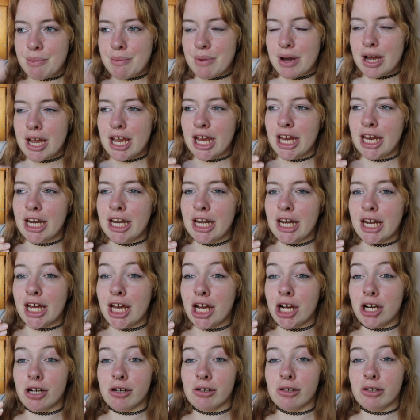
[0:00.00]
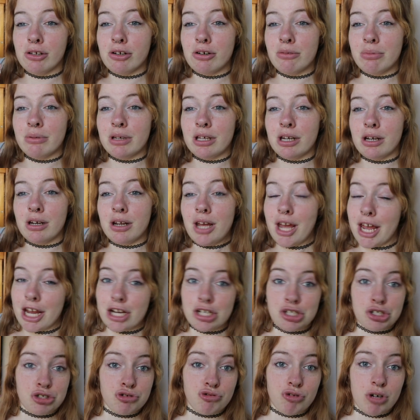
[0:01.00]
Mine are a little bit
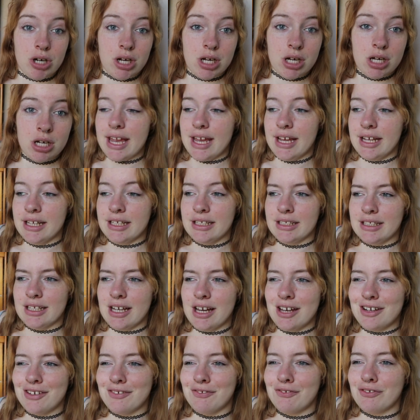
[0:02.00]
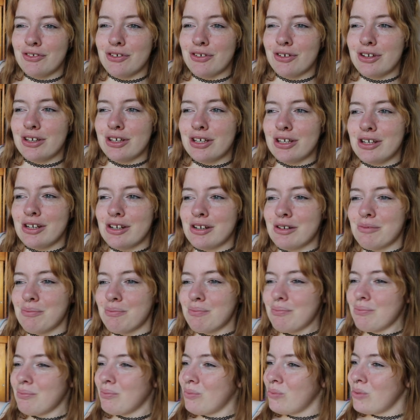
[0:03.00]
extra and kind of crooked and